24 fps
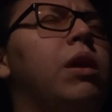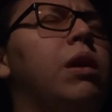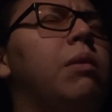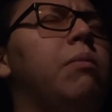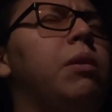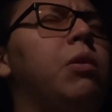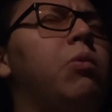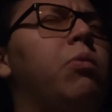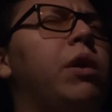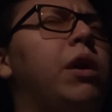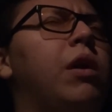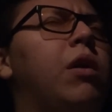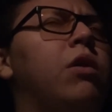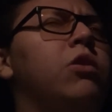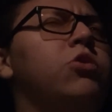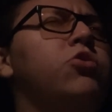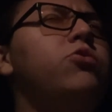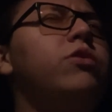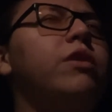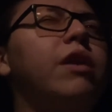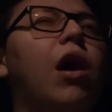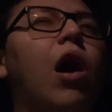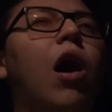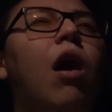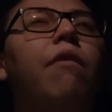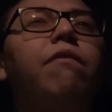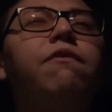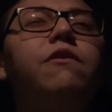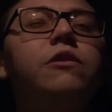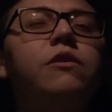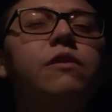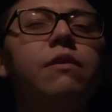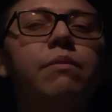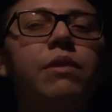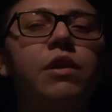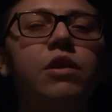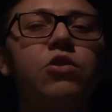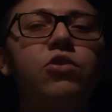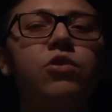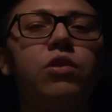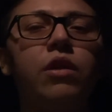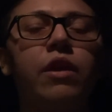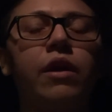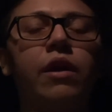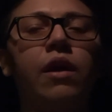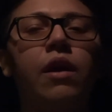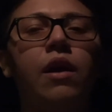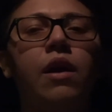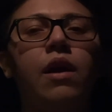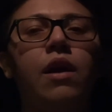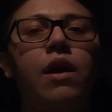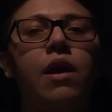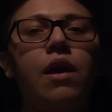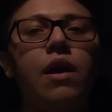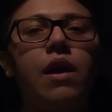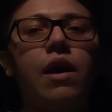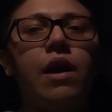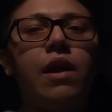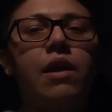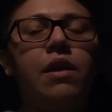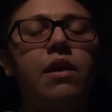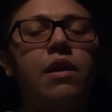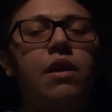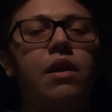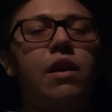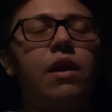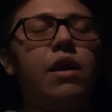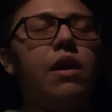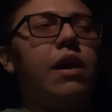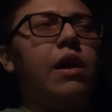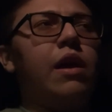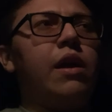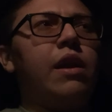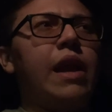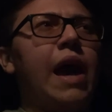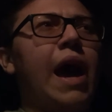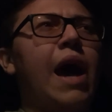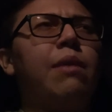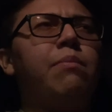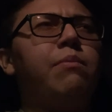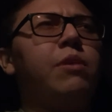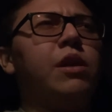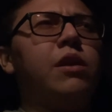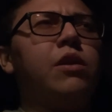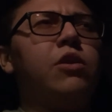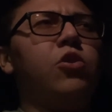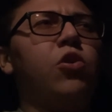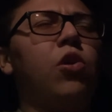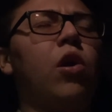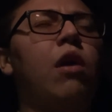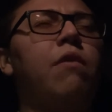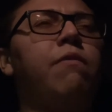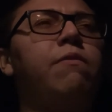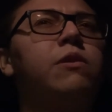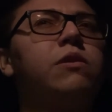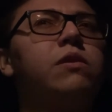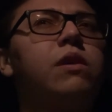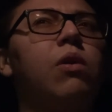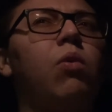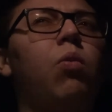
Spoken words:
And I'm like, wait, aren't you an office administrator, like an admin in your office?